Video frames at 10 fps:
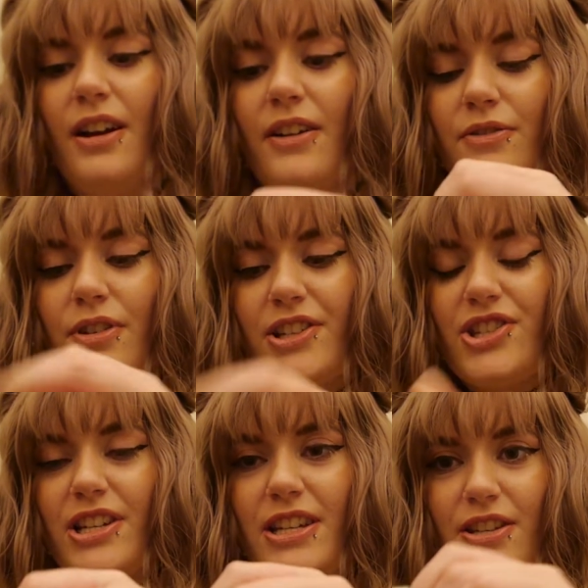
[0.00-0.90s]
I've not
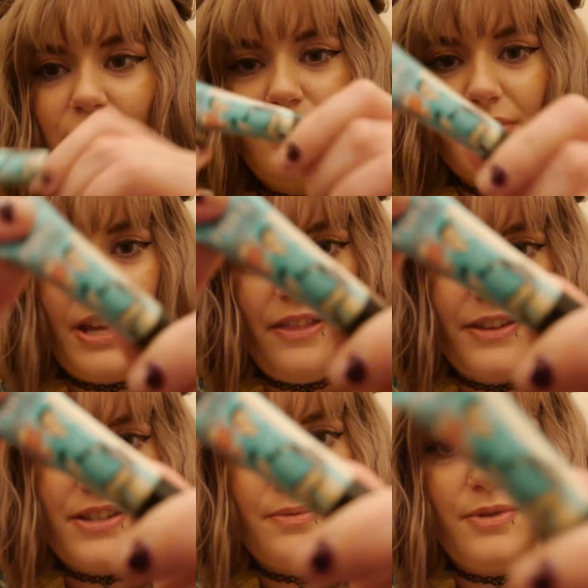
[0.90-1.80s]
actually used
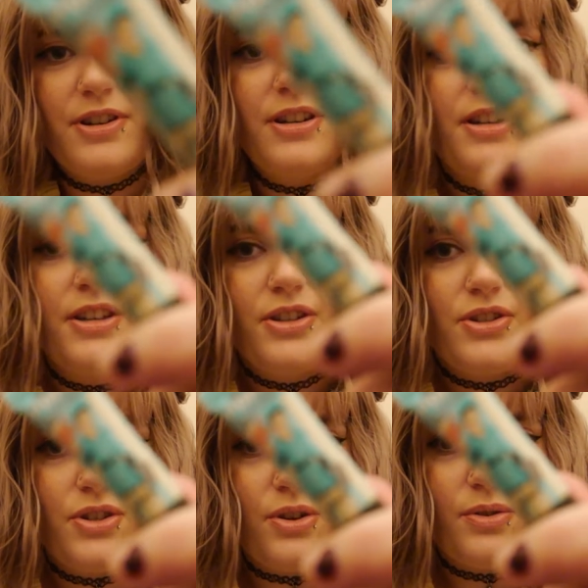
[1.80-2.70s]
this one,
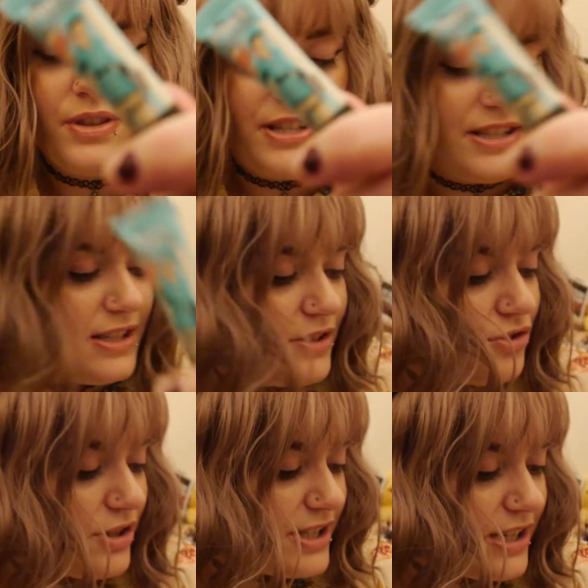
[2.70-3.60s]
so this is
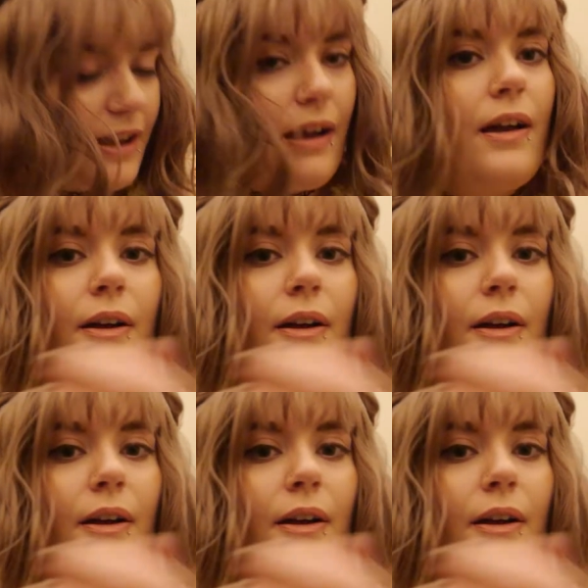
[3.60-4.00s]
interesting